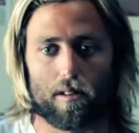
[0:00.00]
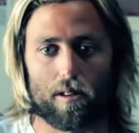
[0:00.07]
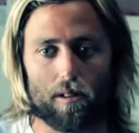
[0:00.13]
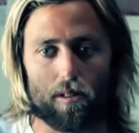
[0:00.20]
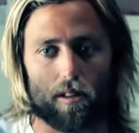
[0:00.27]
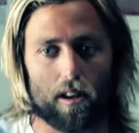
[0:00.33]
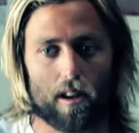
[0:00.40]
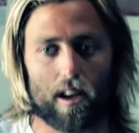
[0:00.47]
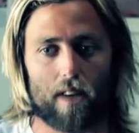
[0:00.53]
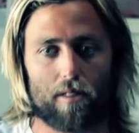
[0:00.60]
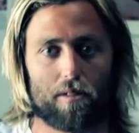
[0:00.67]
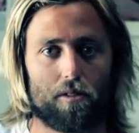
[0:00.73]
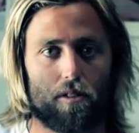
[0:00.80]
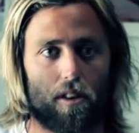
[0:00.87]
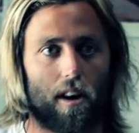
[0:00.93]
cruising,
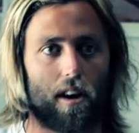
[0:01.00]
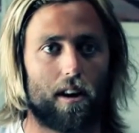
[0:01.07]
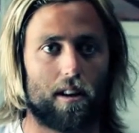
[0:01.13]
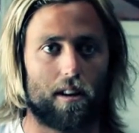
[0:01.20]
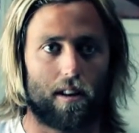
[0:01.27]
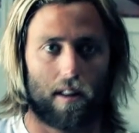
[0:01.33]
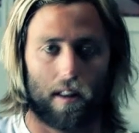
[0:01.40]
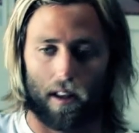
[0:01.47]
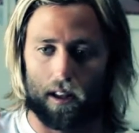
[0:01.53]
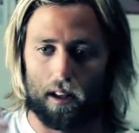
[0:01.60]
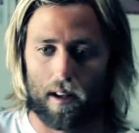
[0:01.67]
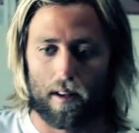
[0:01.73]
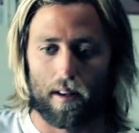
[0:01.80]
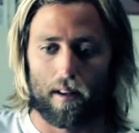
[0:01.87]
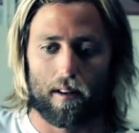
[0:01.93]
having fun,
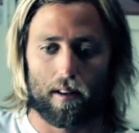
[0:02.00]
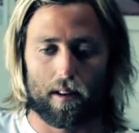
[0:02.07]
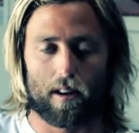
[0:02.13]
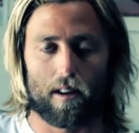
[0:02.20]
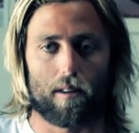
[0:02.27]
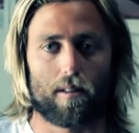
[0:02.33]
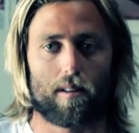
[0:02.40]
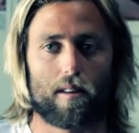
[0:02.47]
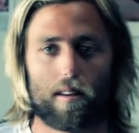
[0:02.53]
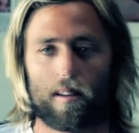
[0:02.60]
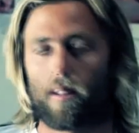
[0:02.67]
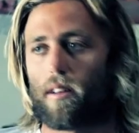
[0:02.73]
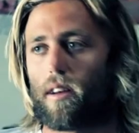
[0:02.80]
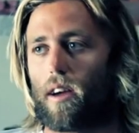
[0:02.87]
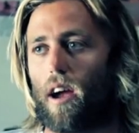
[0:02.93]
you know,
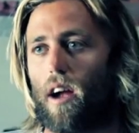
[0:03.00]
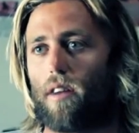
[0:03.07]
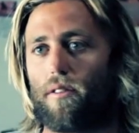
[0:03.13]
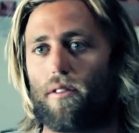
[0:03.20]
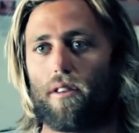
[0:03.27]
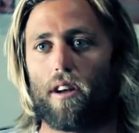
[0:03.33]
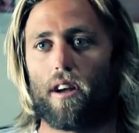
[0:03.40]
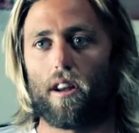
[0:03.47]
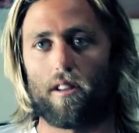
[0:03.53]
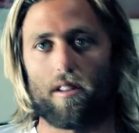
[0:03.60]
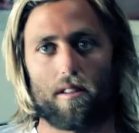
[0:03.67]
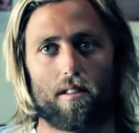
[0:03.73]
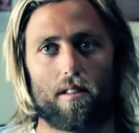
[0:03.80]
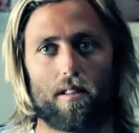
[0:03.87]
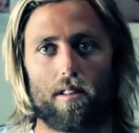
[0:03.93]
carefree,
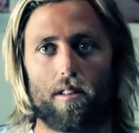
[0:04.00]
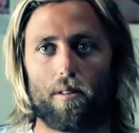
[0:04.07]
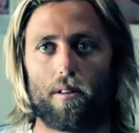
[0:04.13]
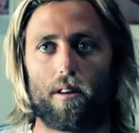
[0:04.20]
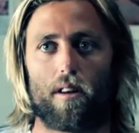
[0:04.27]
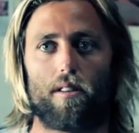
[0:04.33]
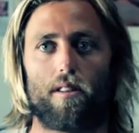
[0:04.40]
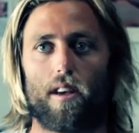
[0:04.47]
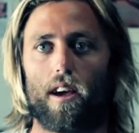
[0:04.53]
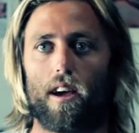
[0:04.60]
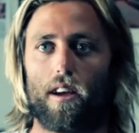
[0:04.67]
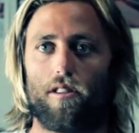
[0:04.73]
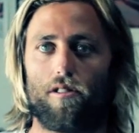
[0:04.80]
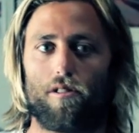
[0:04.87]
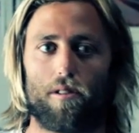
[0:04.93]
just doing our
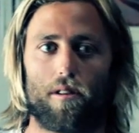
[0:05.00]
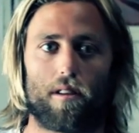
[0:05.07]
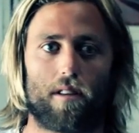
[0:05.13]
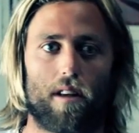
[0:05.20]
thing, enjoying